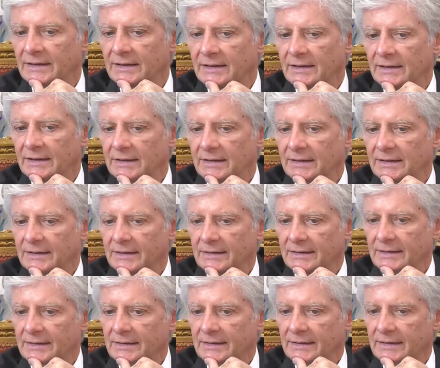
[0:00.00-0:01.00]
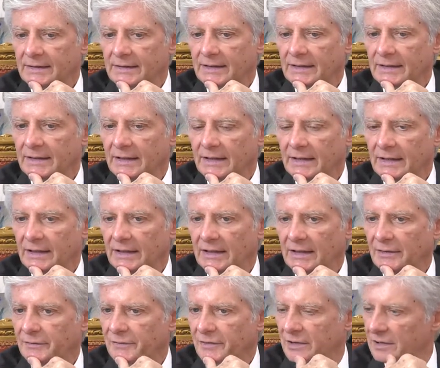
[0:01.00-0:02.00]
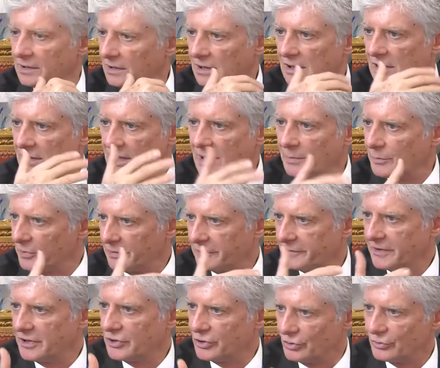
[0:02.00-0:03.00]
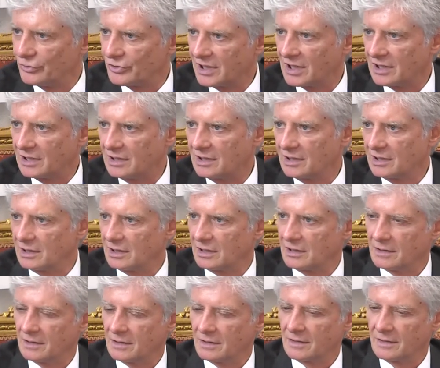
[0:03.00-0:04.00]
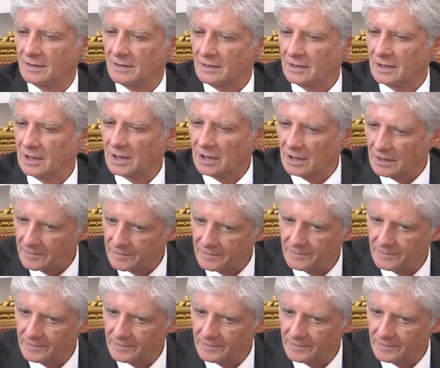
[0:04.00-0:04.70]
Uh, they have a, a, number of issues that uh, that are uh,